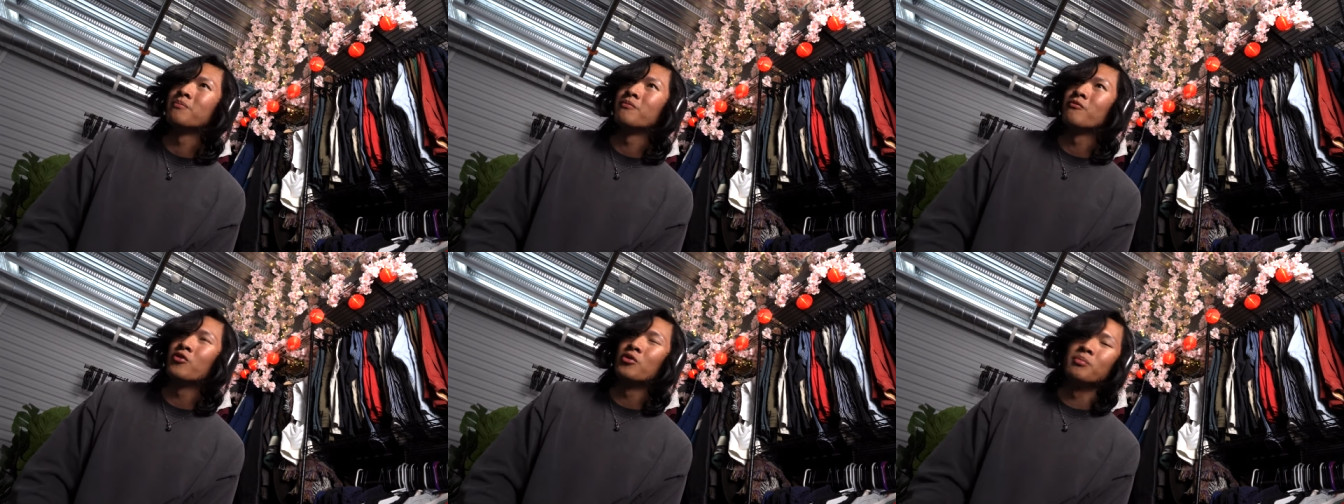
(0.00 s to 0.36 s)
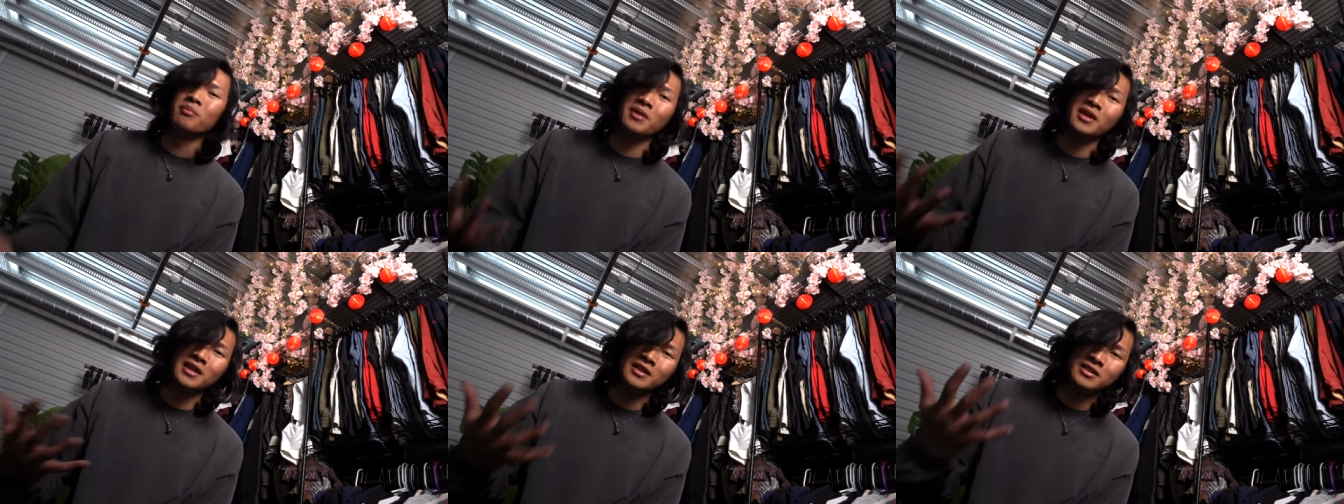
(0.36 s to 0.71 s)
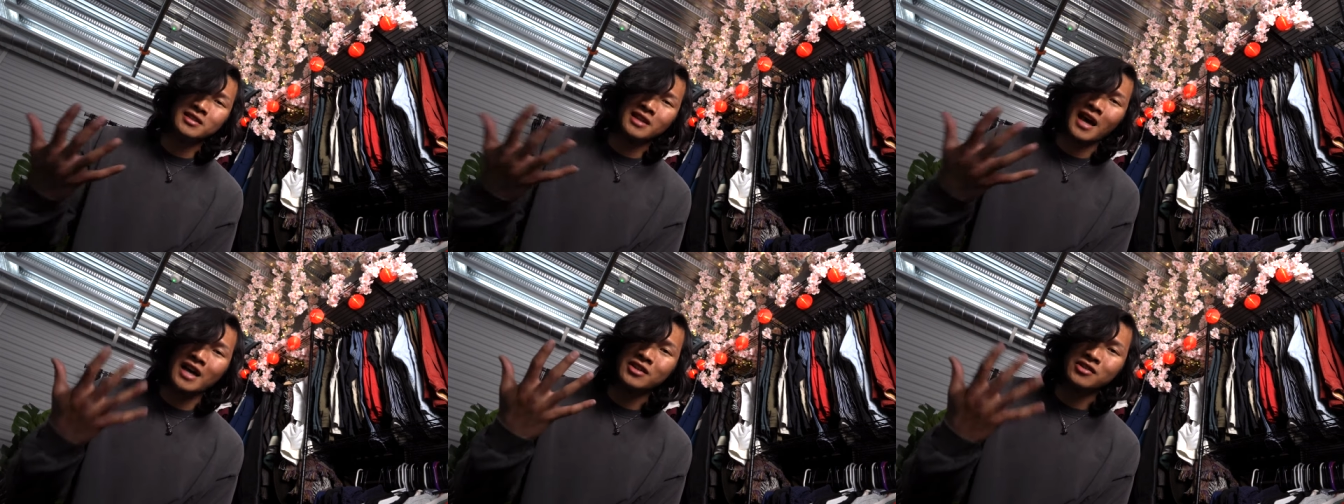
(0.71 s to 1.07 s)
for me
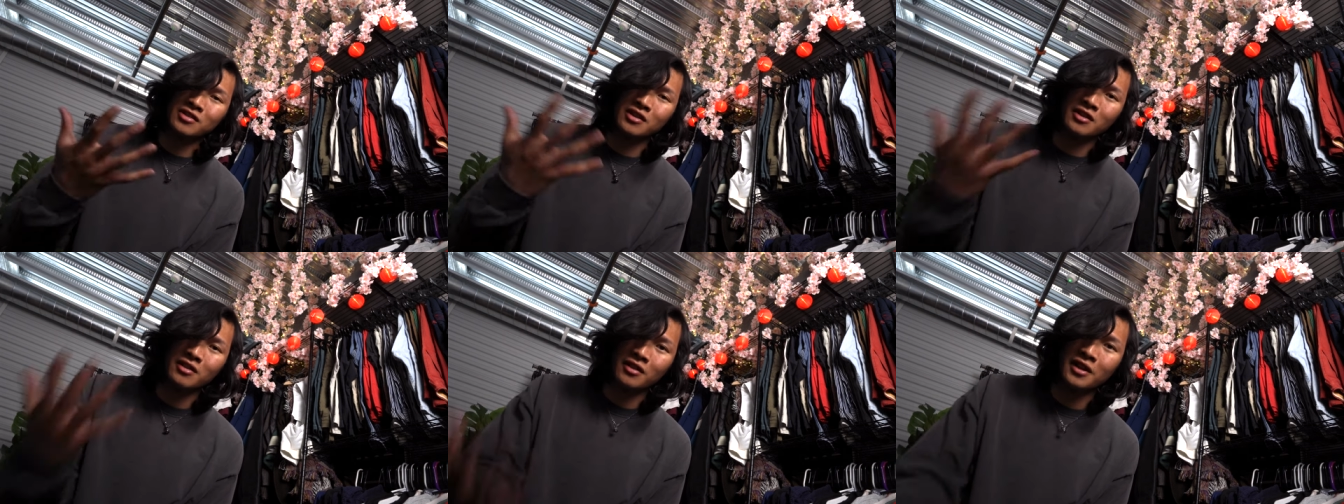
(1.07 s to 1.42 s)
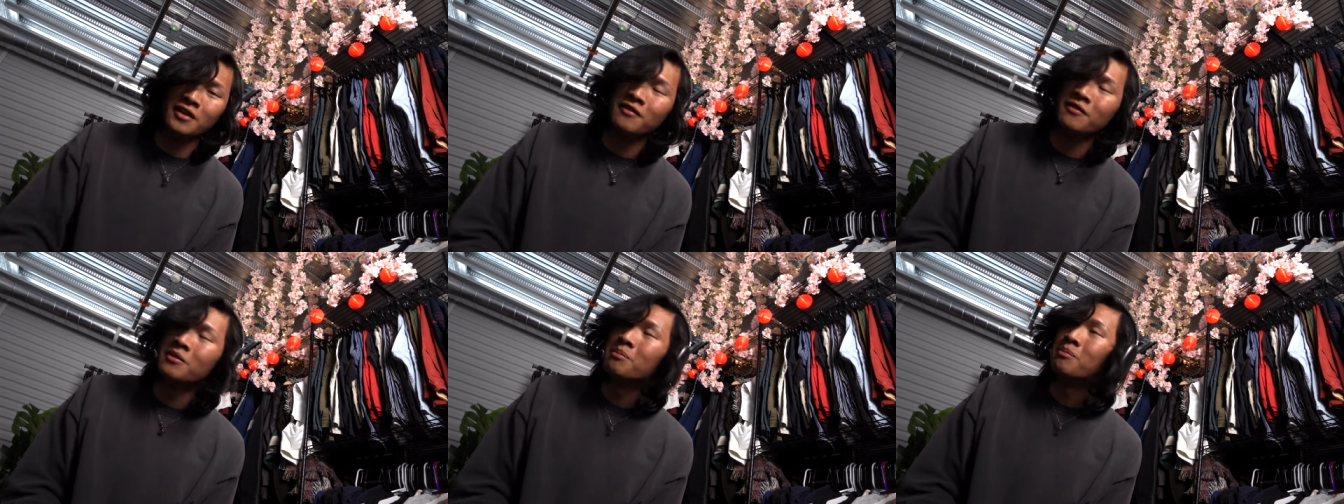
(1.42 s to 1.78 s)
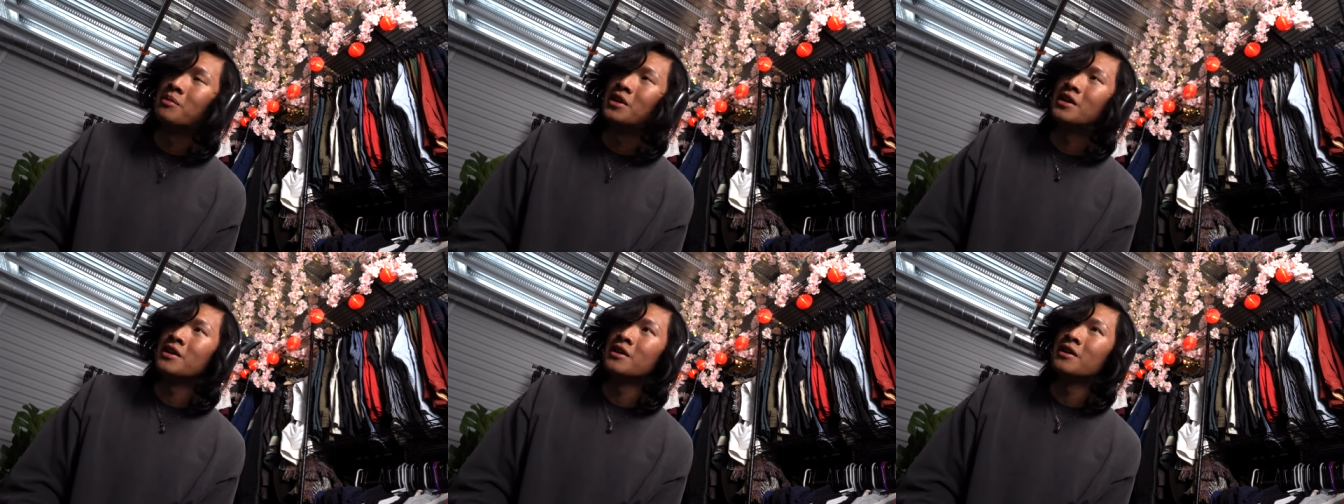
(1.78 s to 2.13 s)
to actually live and
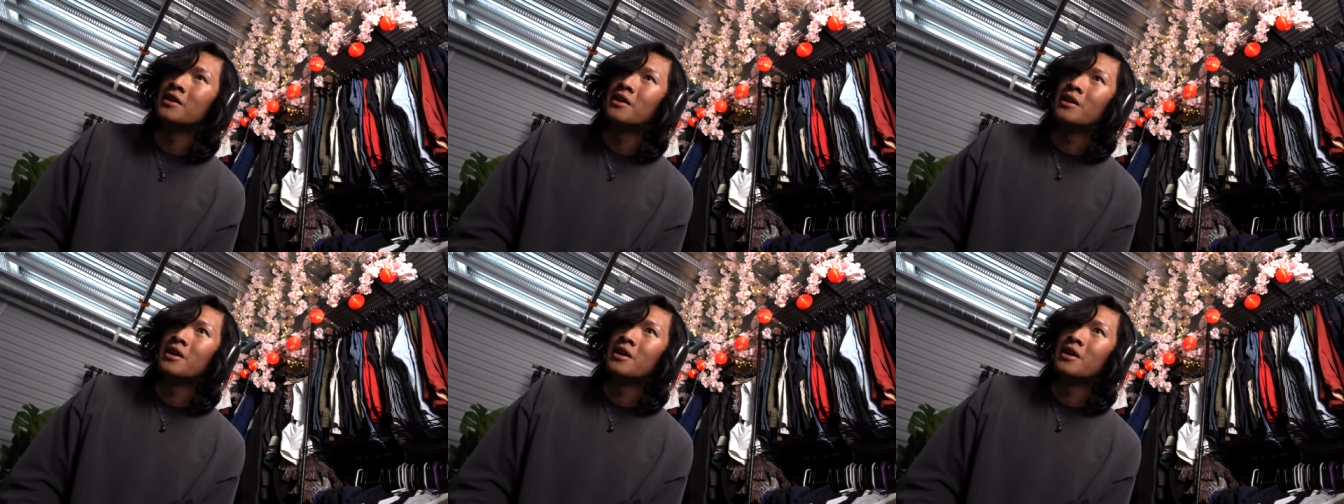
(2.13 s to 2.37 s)
be